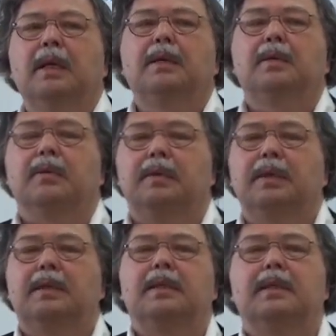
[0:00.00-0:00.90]
So
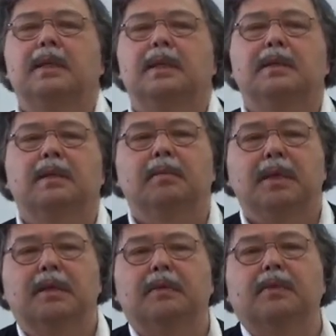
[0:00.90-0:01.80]
this is the
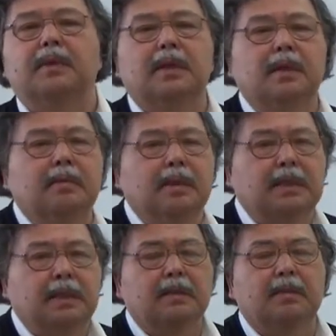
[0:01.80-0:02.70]
estimator for
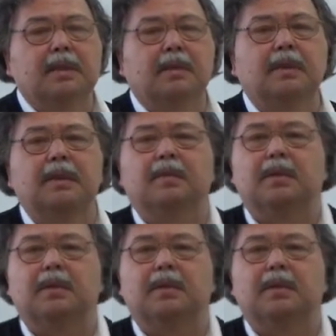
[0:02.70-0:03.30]
sigma squared,